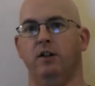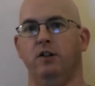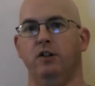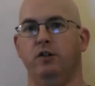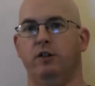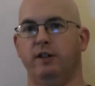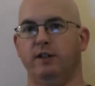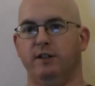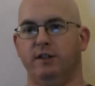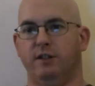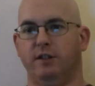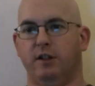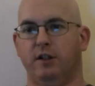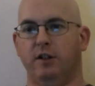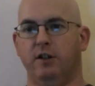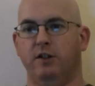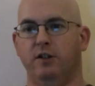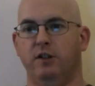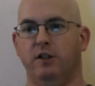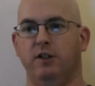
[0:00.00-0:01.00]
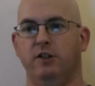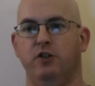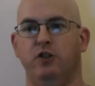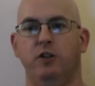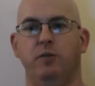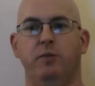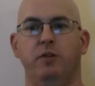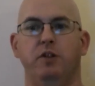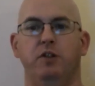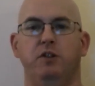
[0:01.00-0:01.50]
You can start to
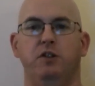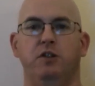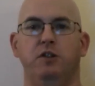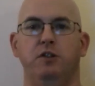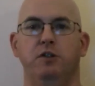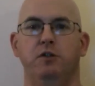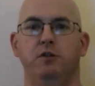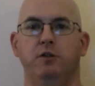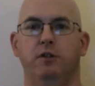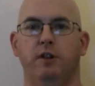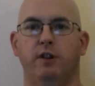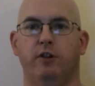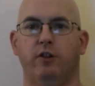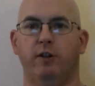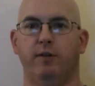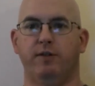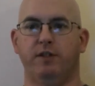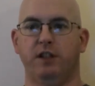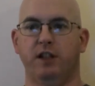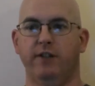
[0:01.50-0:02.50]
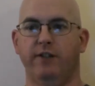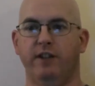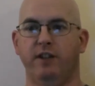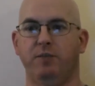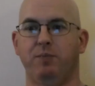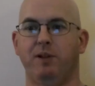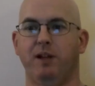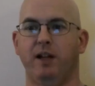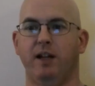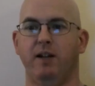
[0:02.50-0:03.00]
contribute to the Thrift
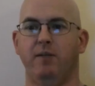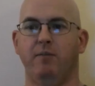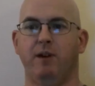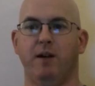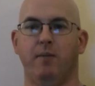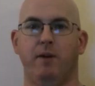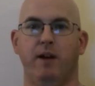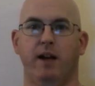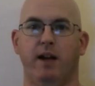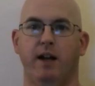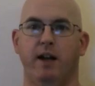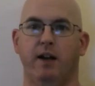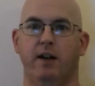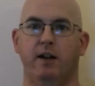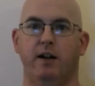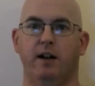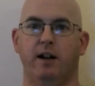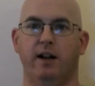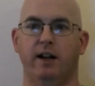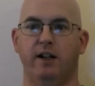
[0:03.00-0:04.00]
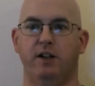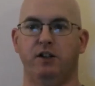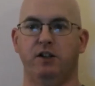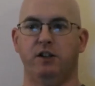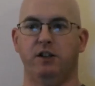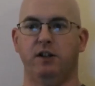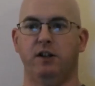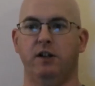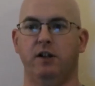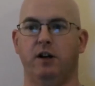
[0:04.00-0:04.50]
Savings Plan by making an
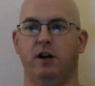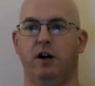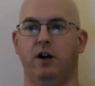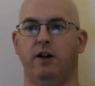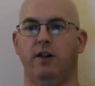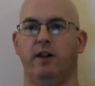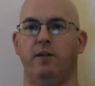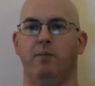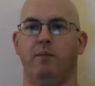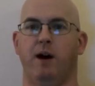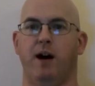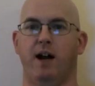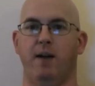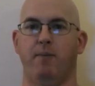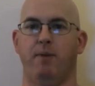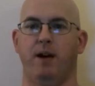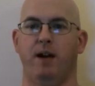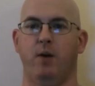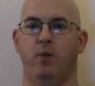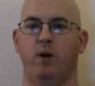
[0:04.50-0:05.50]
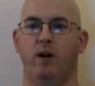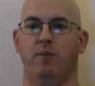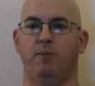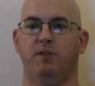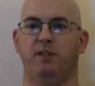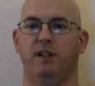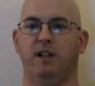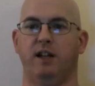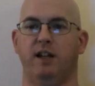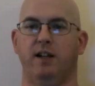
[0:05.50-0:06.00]
election on the MyPay
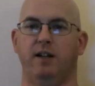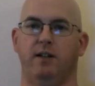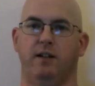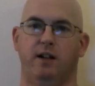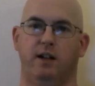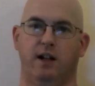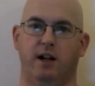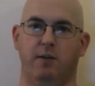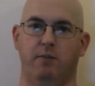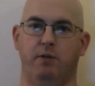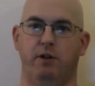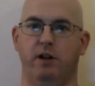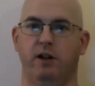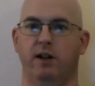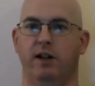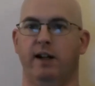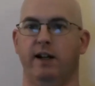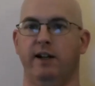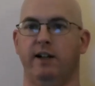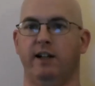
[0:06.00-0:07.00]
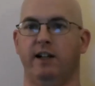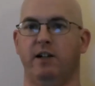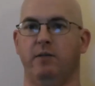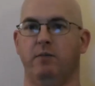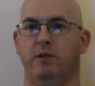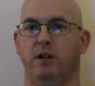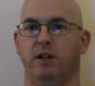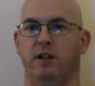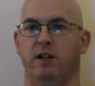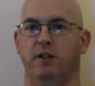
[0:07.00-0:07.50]
website, and I'll put a link down
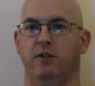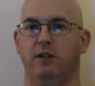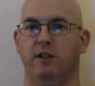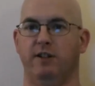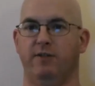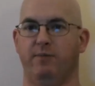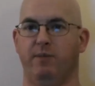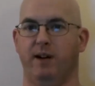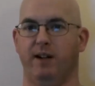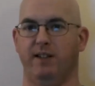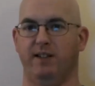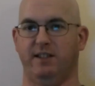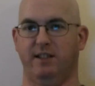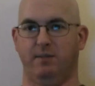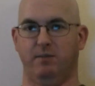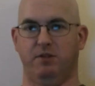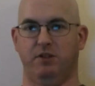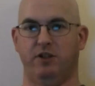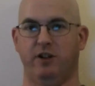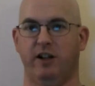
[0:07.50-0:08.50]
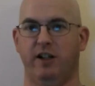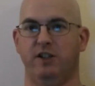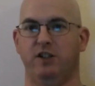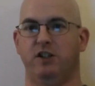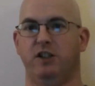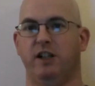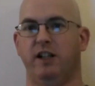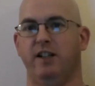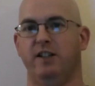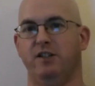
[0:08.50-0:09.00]
below if by some
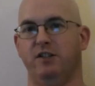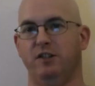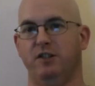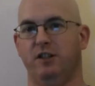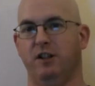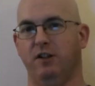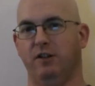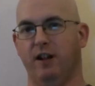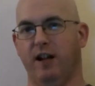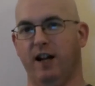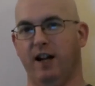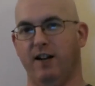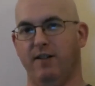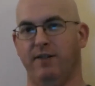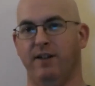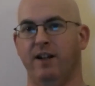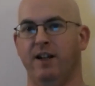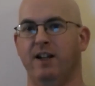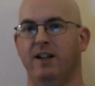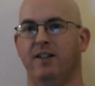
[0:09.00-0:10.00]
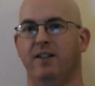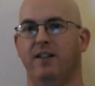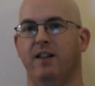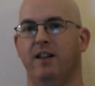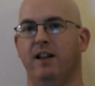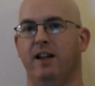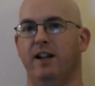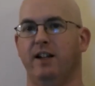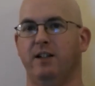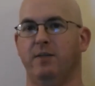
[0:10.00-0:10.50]
strange chance you don't have the
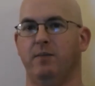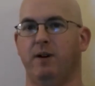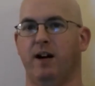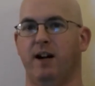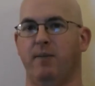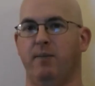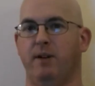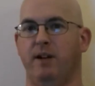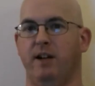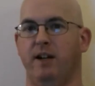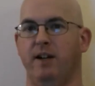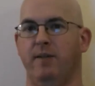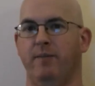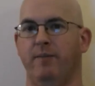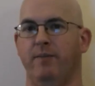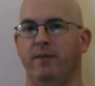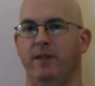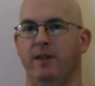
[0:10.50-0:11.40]
link to MyPay.